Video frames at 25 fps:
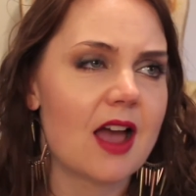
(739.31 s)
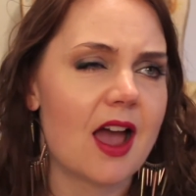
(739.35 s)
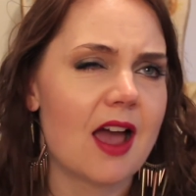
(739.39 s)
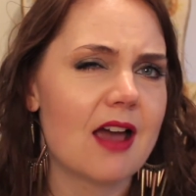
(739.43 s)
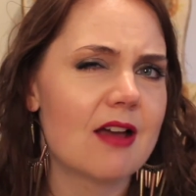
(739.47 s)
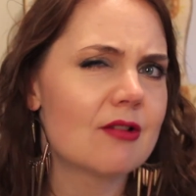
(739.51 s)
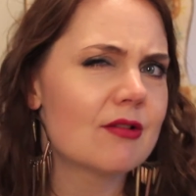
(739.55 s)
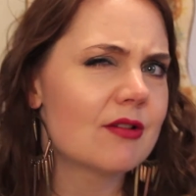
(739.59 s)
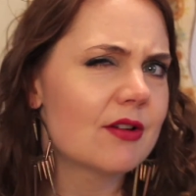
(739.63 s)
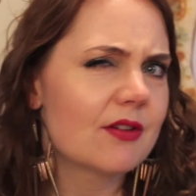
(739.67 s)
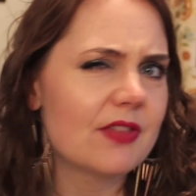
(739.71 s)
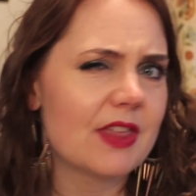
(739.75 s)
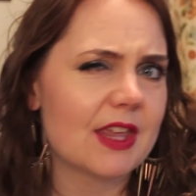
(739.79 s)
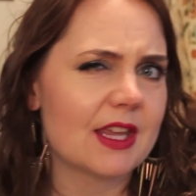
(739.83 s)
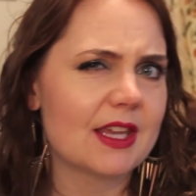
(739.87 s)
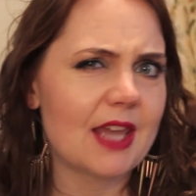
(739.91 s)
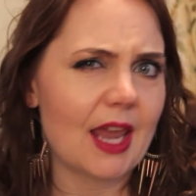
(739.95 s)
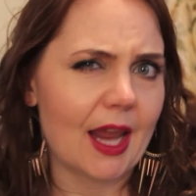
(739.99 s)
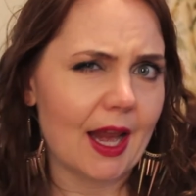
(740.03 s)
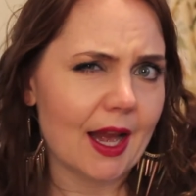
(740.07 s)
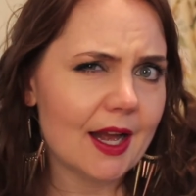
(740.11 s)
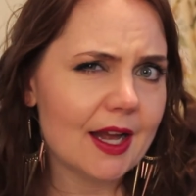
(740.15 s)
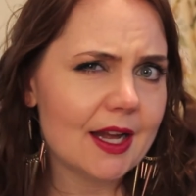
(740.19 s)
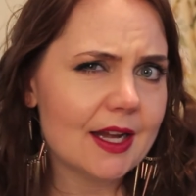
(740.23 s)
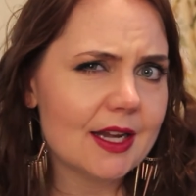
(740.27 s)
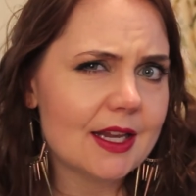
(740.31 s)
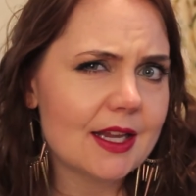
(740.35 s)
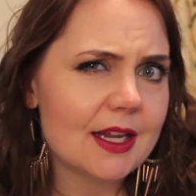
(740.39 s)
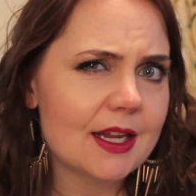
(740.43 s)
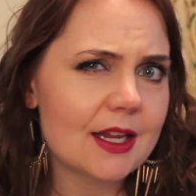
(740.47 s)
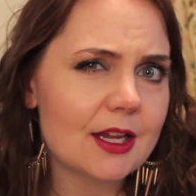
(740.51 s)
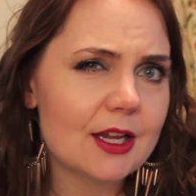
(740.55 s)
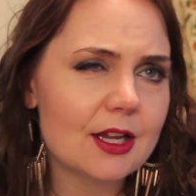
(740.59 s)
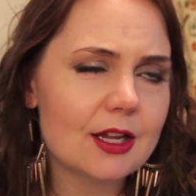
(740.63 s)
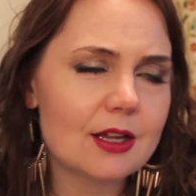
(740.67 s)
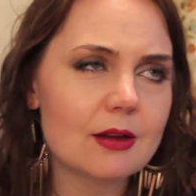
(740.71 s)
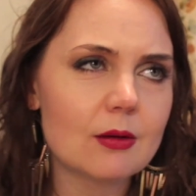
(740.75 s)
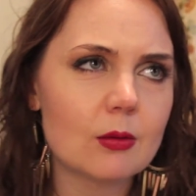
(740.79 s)
I don't know if they carried
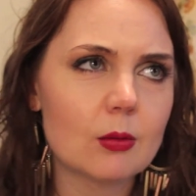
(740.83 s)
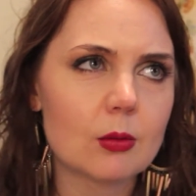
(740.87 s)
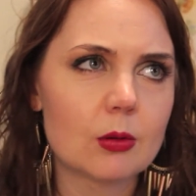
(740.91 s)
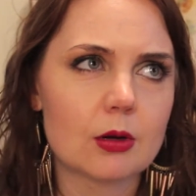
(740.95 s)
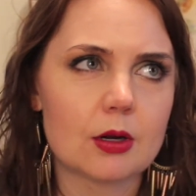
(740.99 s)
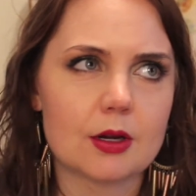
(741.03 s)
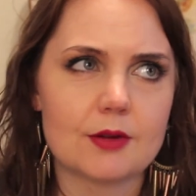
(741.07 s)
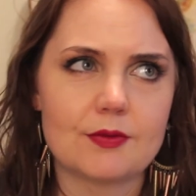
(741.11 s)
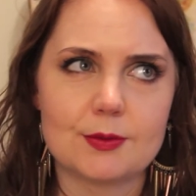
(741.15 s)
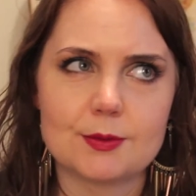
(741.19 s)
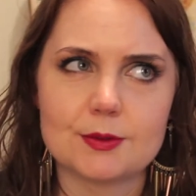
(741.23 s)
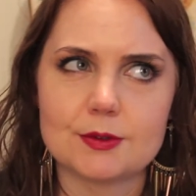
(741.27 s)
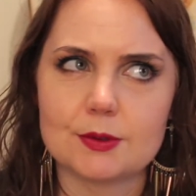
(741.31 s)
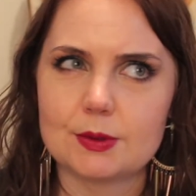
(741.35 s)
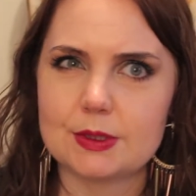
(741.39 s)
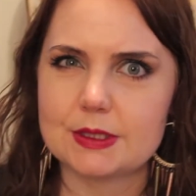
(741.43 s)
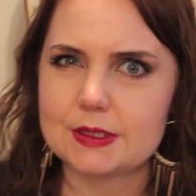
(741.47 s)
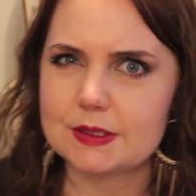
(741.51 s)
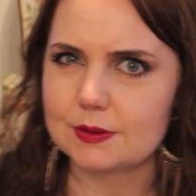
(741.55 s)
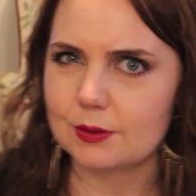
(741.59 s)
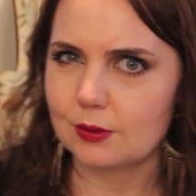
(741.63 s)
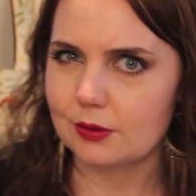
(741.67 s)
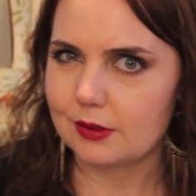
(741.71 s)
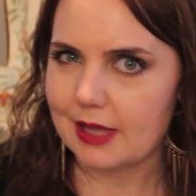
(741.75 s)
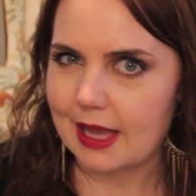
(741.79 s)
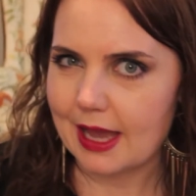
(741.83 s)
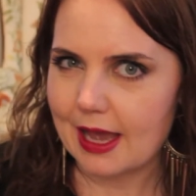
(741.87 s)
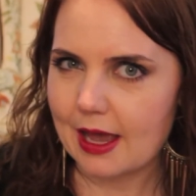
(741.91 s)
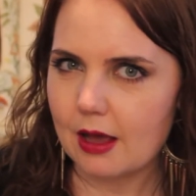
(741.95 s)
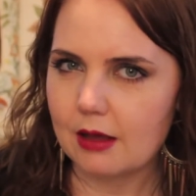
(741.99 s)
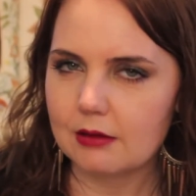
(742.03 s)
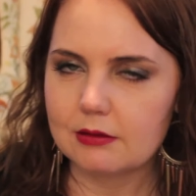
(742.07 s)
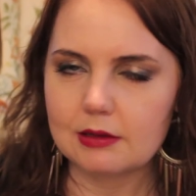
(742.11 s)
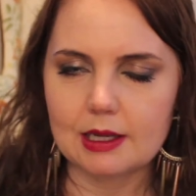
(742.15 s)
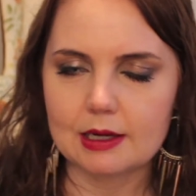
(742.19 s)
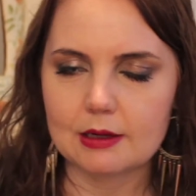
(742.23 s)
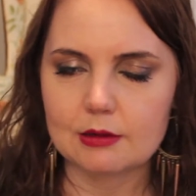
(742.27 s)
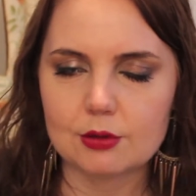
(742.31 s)
it or if it was always sold
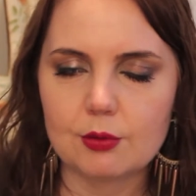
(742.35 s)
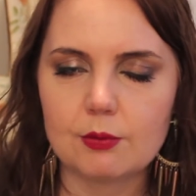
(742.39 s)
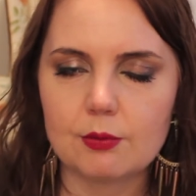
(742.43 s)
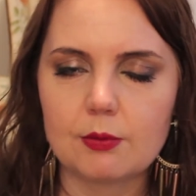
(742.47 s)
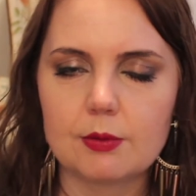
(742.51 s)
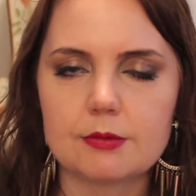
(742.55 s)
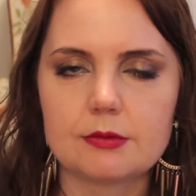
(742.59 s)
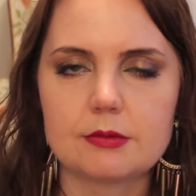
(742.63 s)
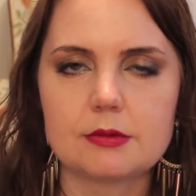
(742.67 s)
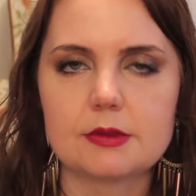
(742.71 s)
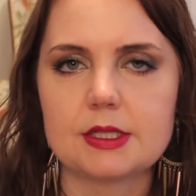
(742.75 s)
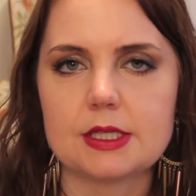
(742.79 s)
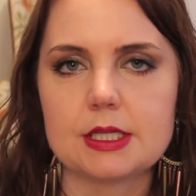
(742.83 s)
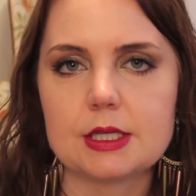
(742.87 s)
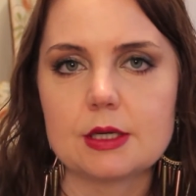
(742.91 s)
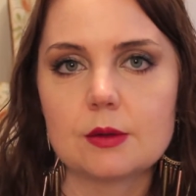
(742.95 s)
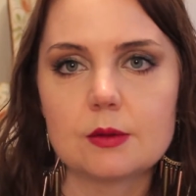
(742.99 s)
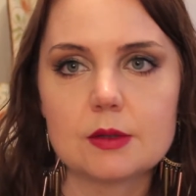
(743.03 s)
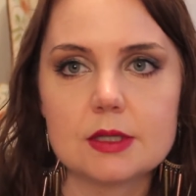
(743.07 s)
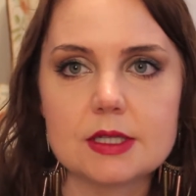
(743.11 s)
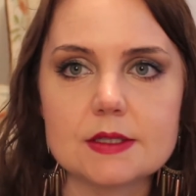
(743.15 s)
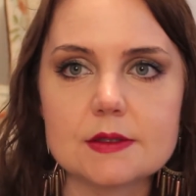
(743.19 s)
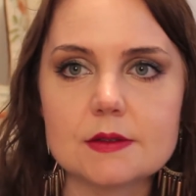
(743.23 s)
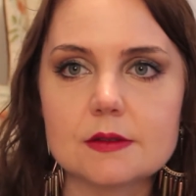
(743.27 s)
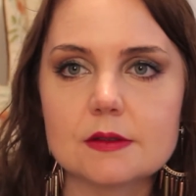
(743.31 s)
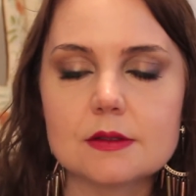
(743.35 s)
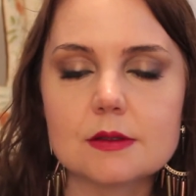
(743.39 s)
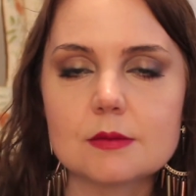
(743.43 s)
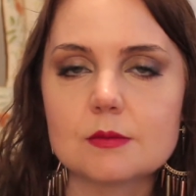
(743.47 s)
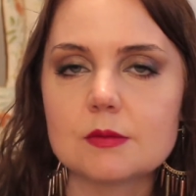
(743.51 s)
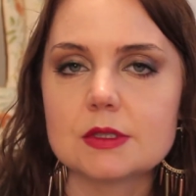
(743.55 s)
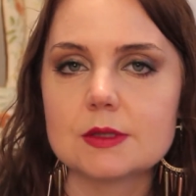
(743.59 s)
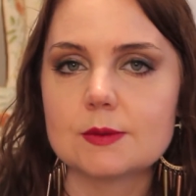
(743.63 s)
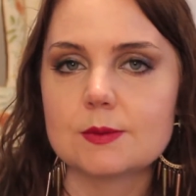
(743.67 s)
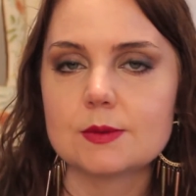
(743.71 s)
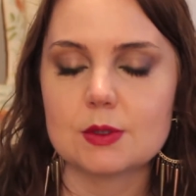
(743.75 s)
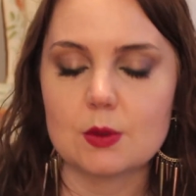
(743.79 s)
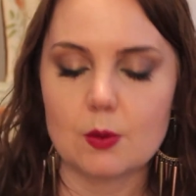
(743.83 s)
out. I don't know what the deal was,
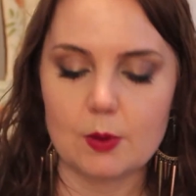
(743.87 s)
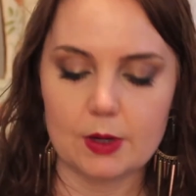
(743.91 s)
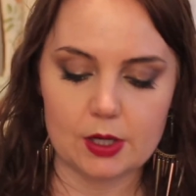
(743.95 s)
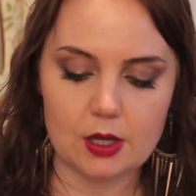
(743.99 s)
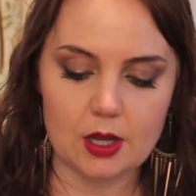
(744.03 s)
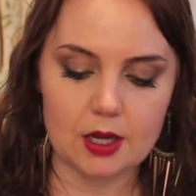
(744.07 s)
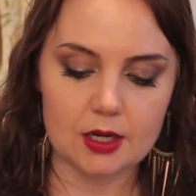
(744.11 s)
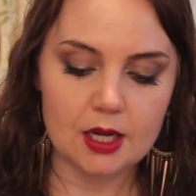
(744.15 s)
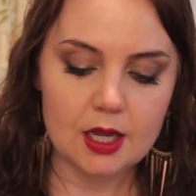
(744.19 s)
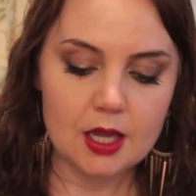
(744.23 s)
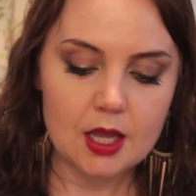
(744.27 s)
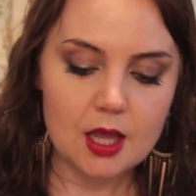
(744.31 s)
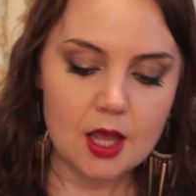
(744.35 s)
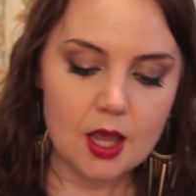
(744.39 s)
what was going on.